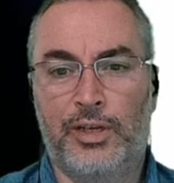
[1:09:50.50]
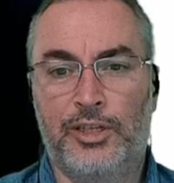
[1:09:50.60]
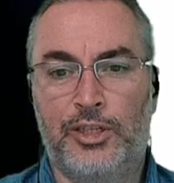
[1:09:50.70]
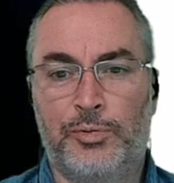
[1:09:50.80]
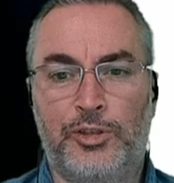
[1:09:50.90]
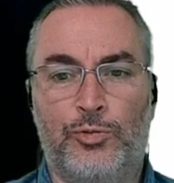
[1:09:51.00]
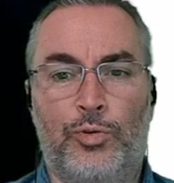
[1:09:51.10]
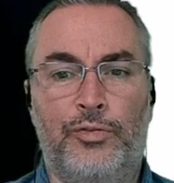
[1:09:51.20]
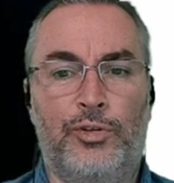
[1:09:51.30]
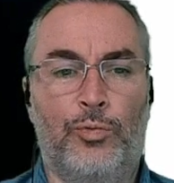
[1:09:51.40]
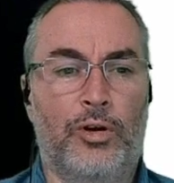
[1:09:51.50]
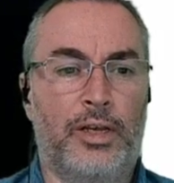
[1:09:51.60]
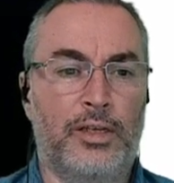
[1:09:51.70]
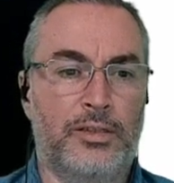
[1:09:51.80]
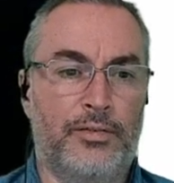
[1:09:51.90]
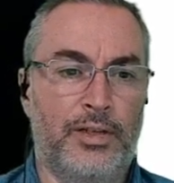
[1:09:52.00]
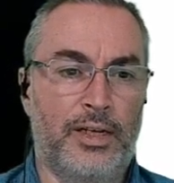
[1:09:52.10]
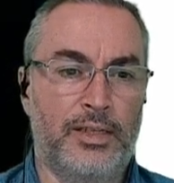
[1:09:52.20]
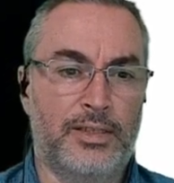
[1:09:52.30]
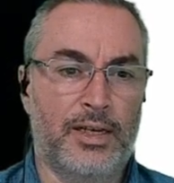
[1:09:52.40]
the Egyptians wove the workings of the
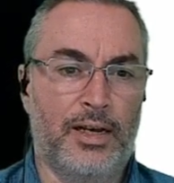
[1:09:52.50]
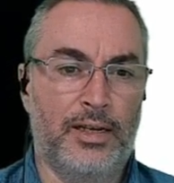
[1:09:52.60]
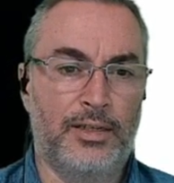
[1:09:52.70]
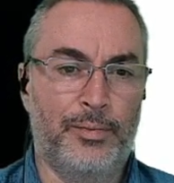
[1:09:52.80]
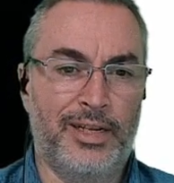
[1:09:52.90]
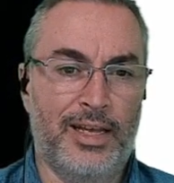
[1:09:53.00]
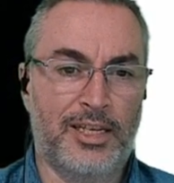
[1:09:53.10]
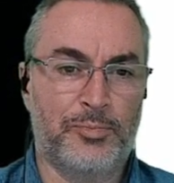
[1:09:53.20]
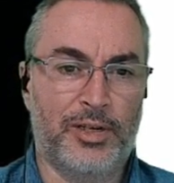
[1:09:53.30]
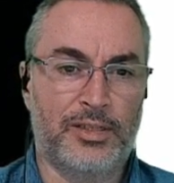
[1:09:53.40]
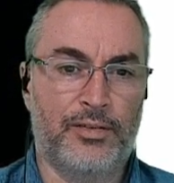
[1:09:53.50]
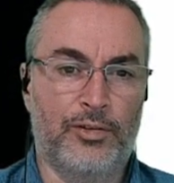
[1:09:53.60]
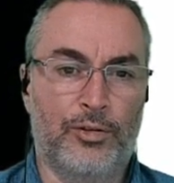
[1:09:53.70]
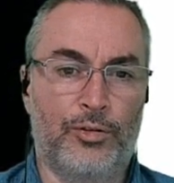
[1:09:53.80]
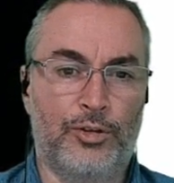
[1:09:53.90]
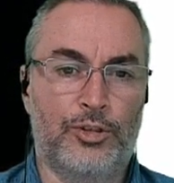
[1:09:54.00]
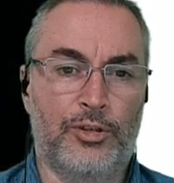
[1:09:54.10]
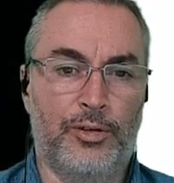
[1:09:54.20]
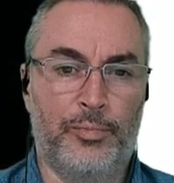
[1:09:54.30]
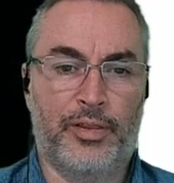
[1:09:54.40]
night sky into many aspects of their culture
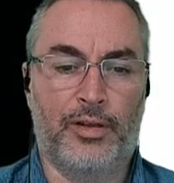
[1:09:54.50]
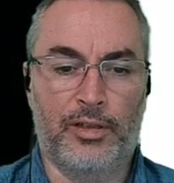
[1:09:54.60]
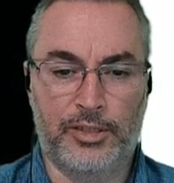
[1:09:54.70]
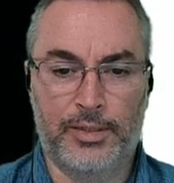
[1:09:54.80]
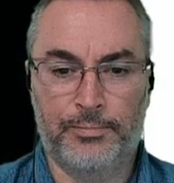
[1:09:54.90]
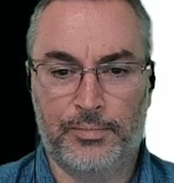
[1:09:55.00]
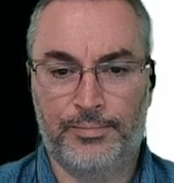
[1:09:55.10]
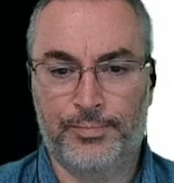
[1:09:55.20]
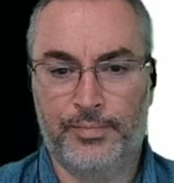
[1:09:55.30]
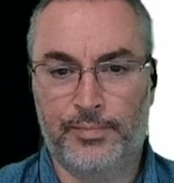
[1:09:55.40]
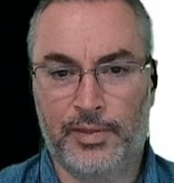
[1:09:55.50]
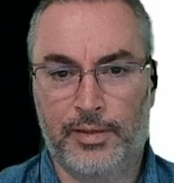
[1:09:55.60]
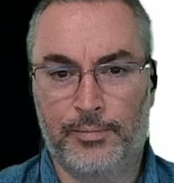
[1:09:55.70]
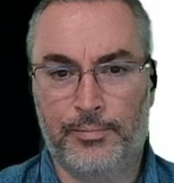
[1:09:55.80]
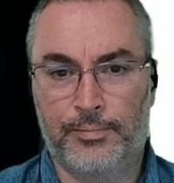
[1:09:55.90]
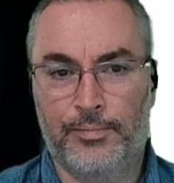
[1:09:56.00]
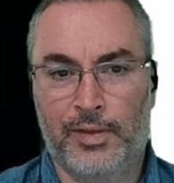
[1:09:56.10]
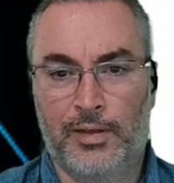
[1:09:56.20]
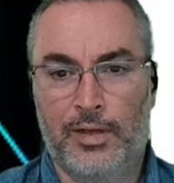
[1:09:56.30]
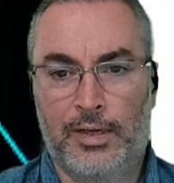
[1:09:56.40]
and mythology. Yep.
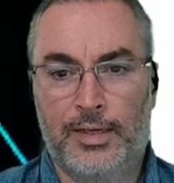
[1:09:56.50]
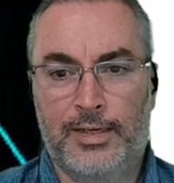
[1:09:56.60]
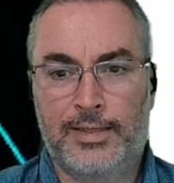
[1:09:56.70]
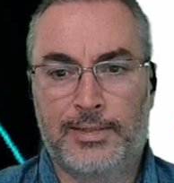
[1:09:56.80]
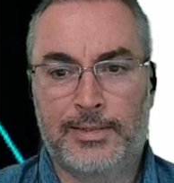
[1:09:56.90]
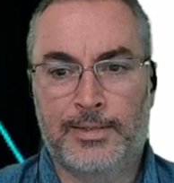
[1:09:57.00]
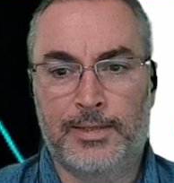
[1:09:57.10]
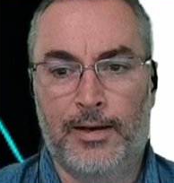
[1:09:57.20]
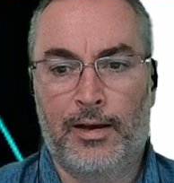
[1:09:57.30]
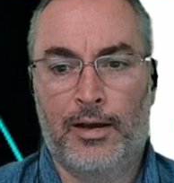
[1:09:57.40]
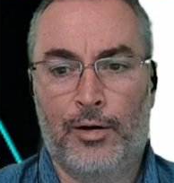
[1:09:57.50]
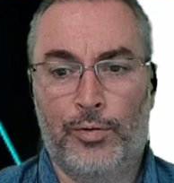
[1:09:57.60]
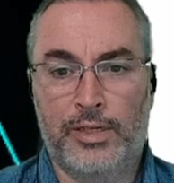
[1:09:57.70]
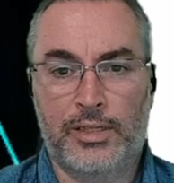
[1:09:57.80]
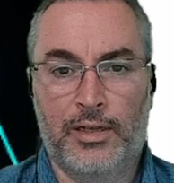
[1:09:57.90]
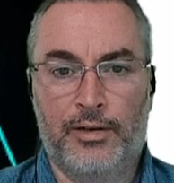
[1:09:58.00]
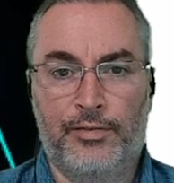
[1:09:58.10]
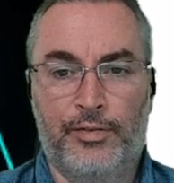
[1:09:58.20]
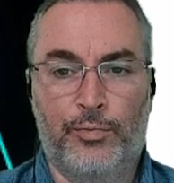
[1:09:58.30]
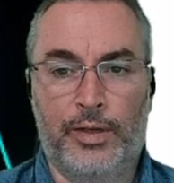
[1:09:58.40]
So I always
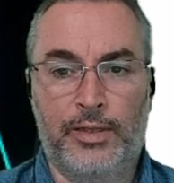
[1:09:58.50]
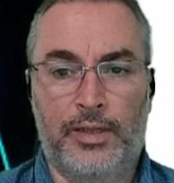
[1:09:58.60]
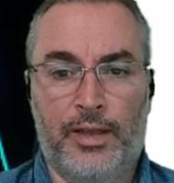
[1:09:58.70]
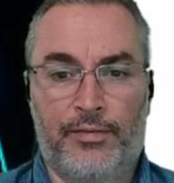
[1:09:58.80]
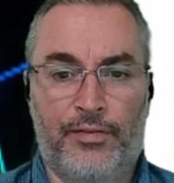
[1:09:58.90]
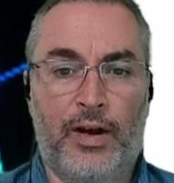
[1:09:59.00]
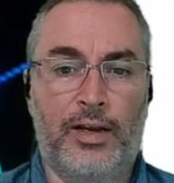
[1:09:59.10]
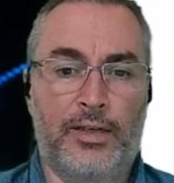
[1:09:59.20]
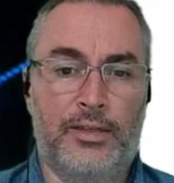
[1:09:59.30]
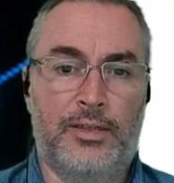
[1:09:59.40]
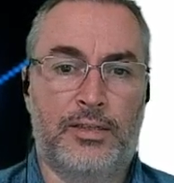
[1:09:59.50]
love when they find